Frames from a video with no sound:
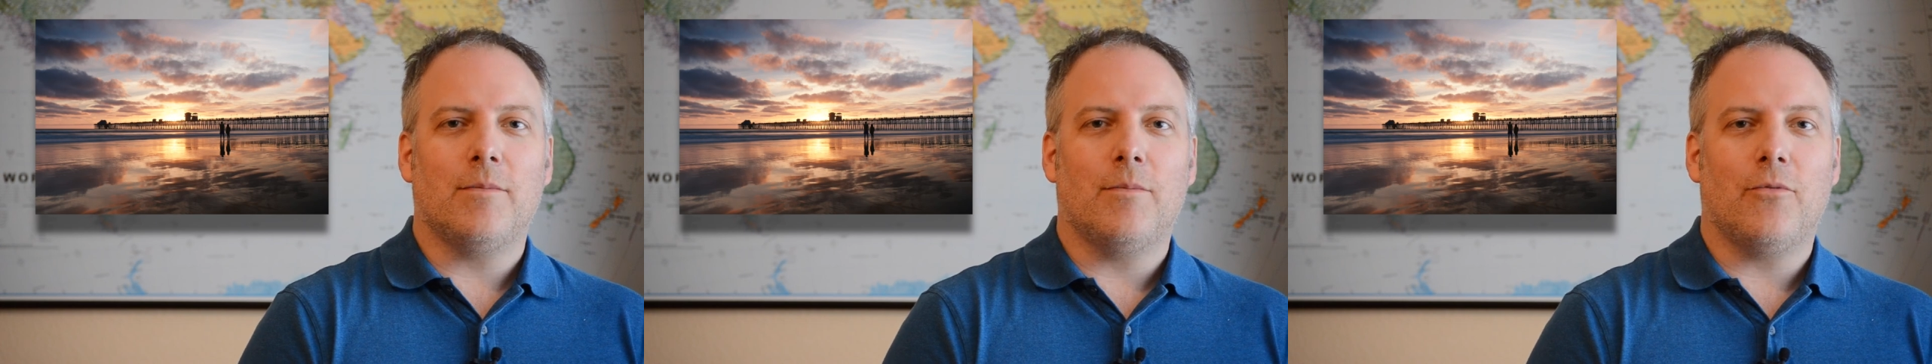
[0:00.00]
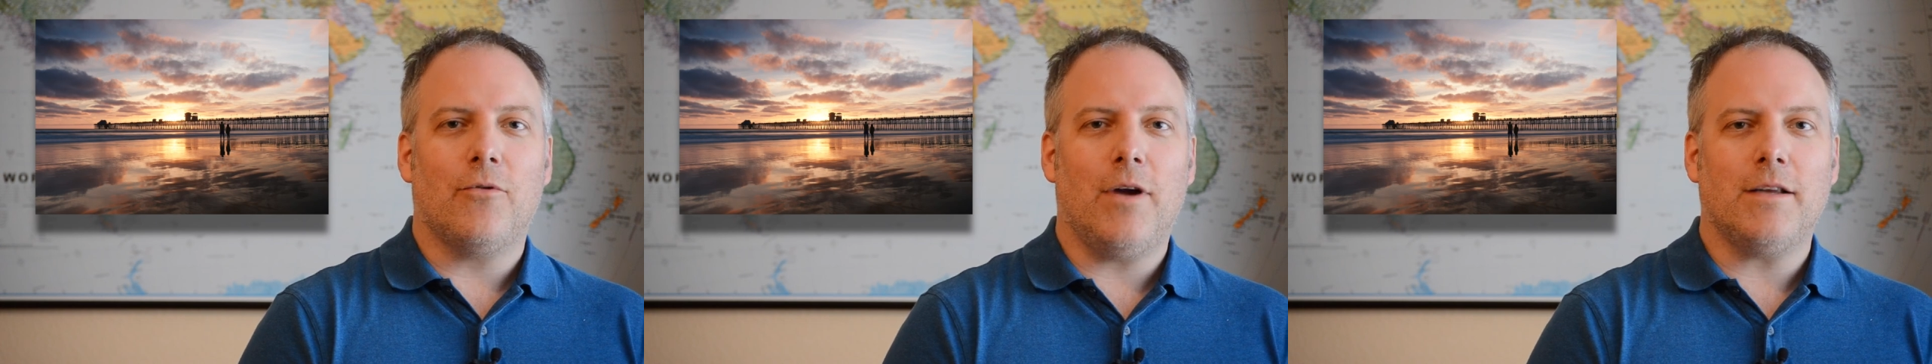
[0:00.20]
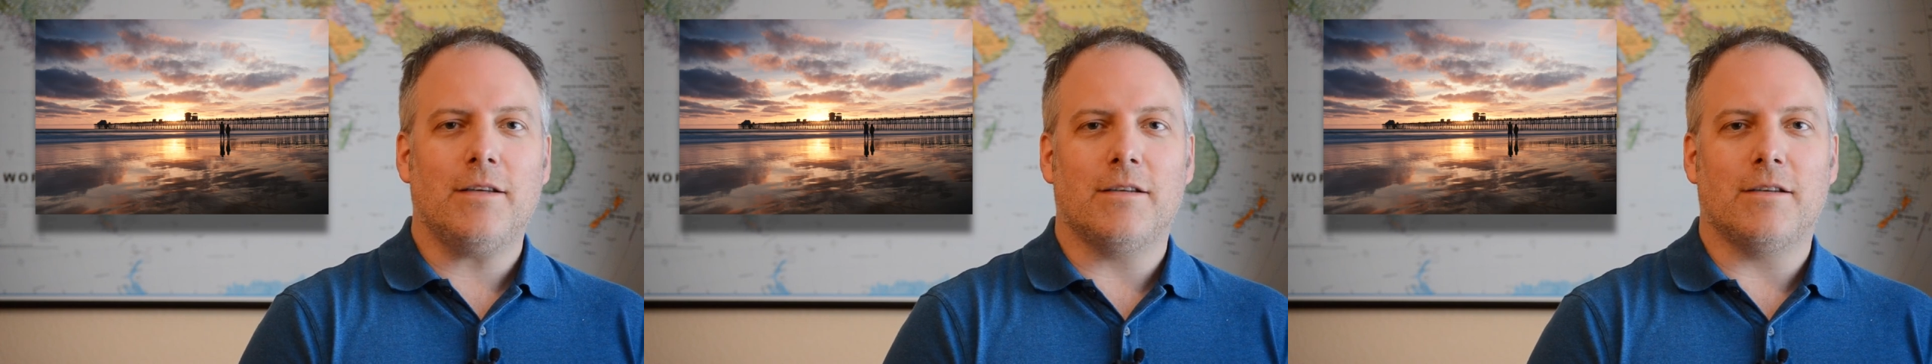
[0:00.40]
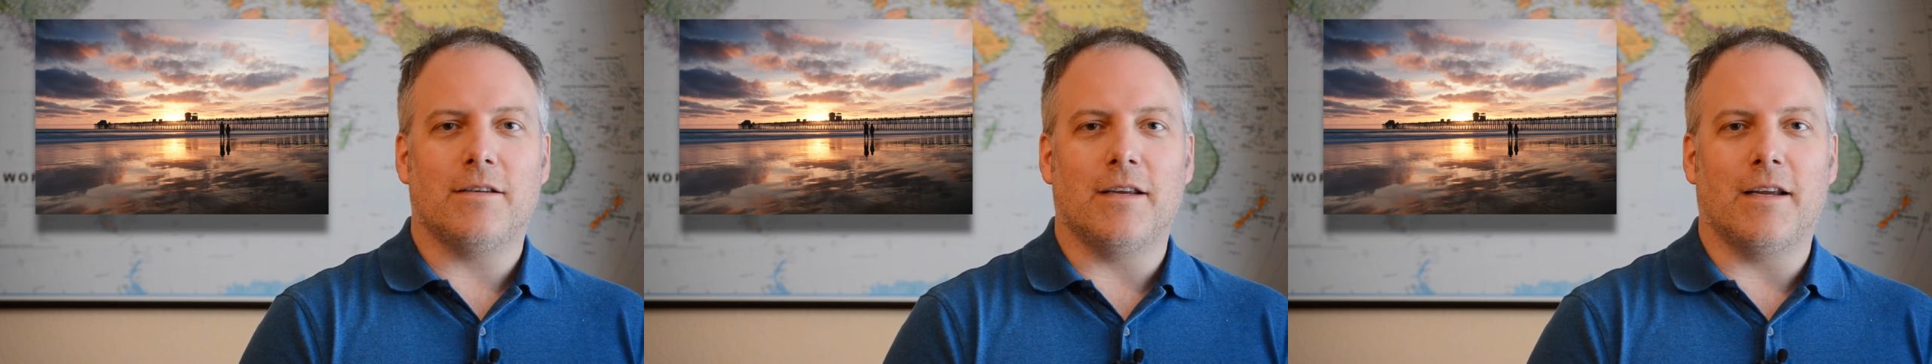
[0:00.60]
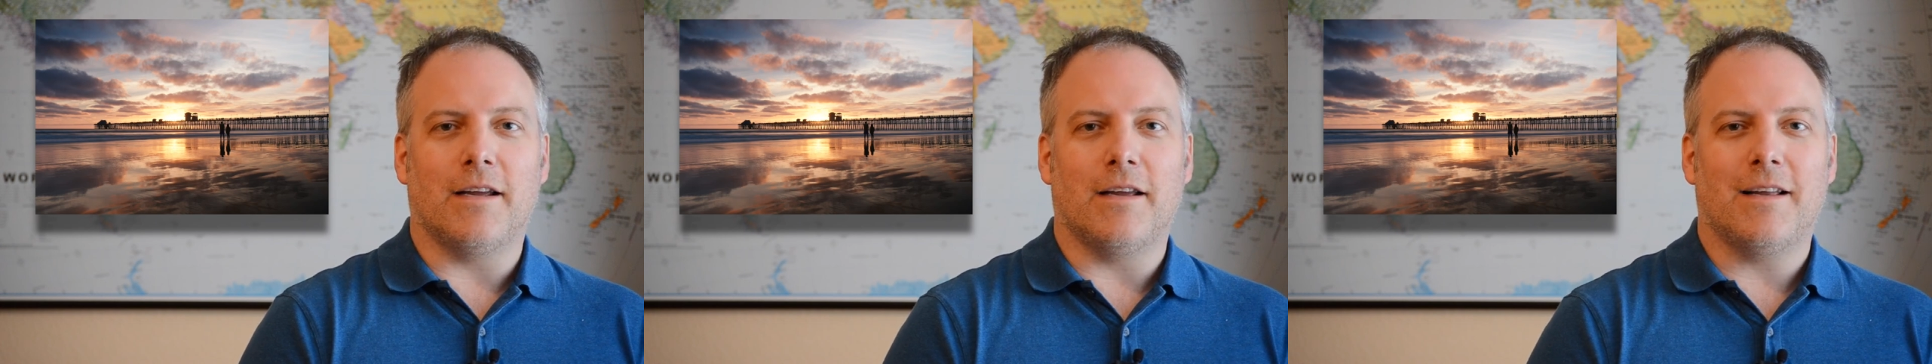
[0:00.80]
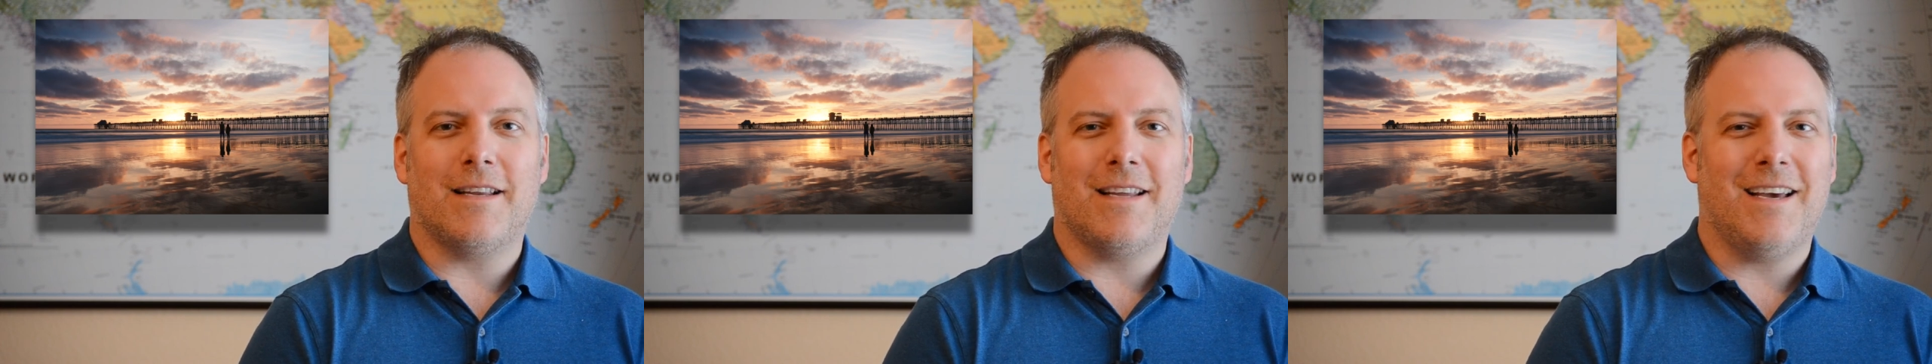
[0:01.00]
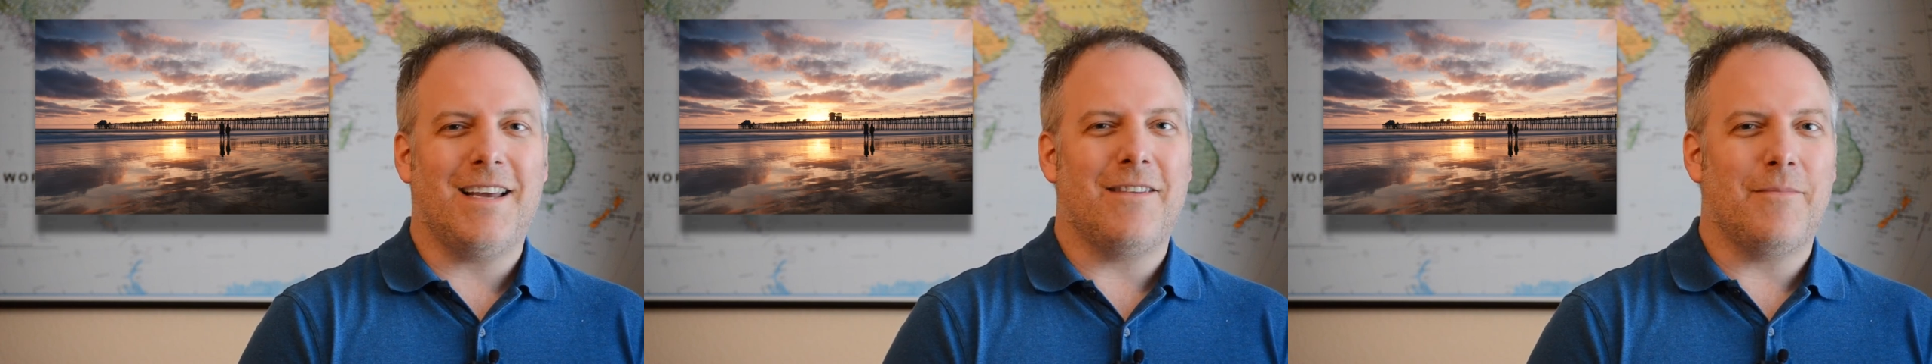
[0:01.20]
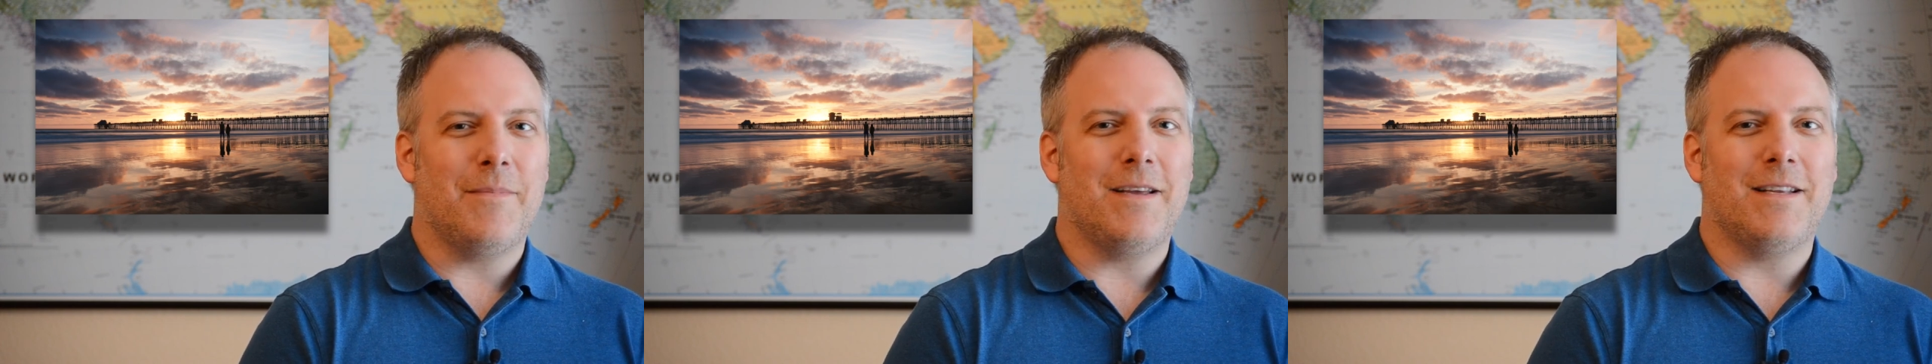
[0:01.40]
processing, it kind
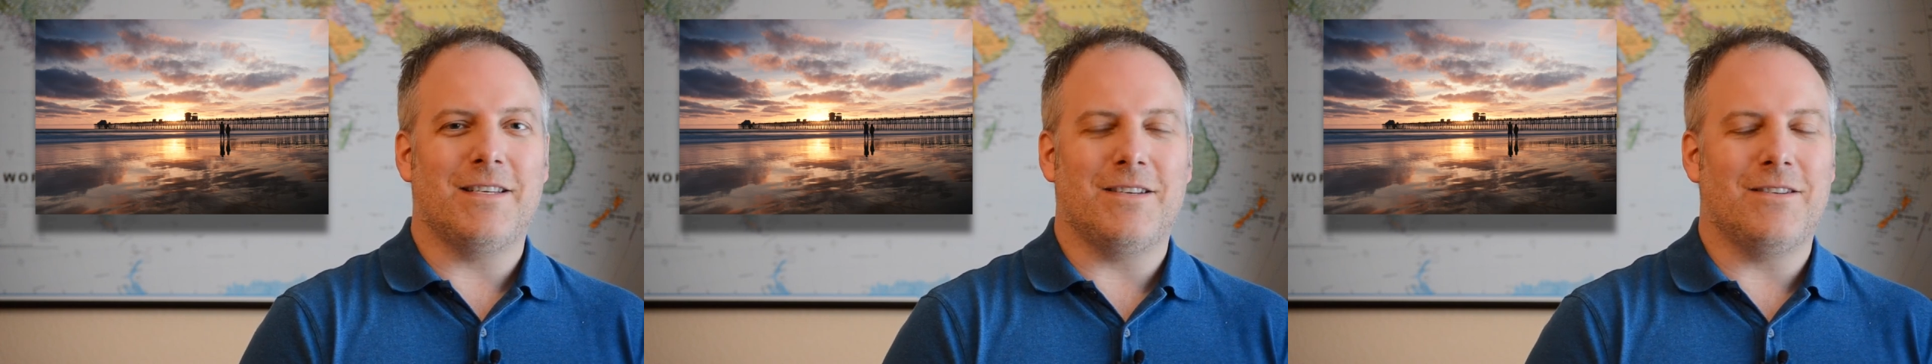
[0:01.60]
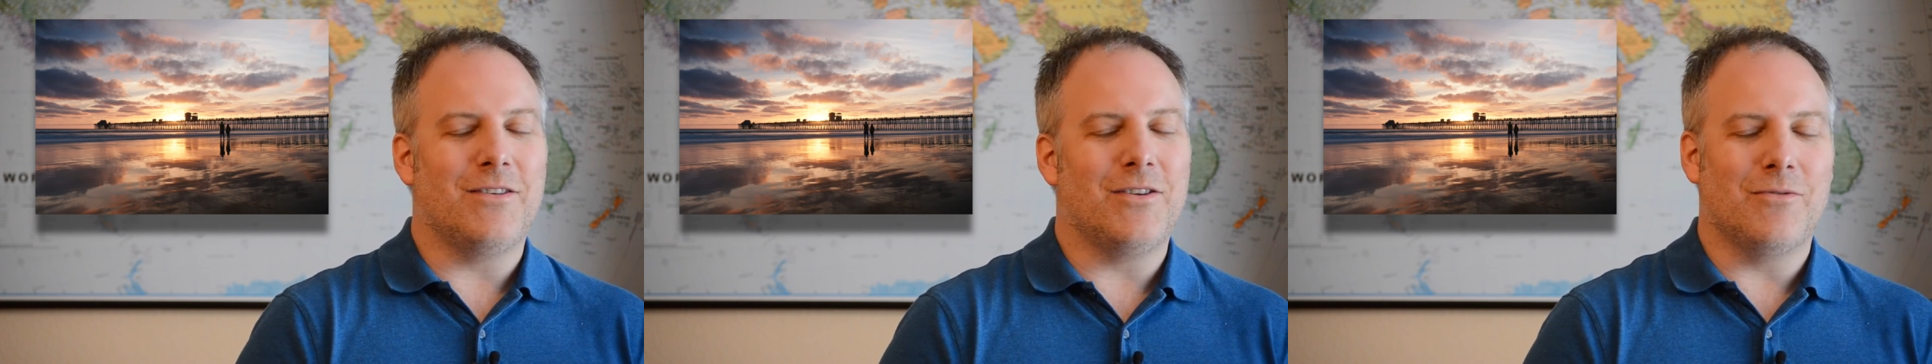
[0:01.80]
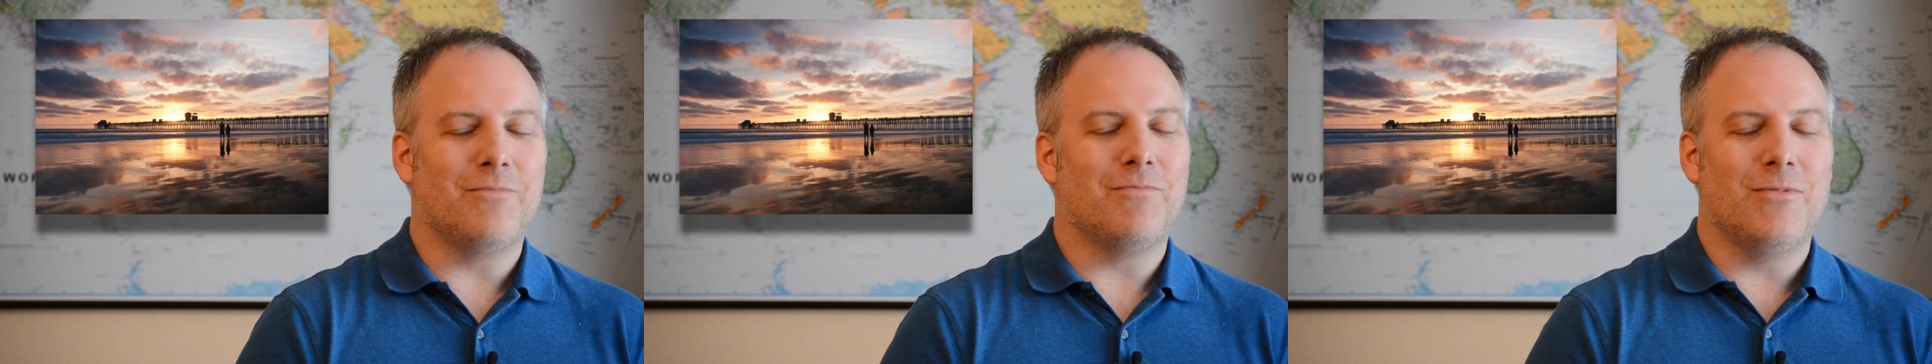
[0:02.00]
of means you know you,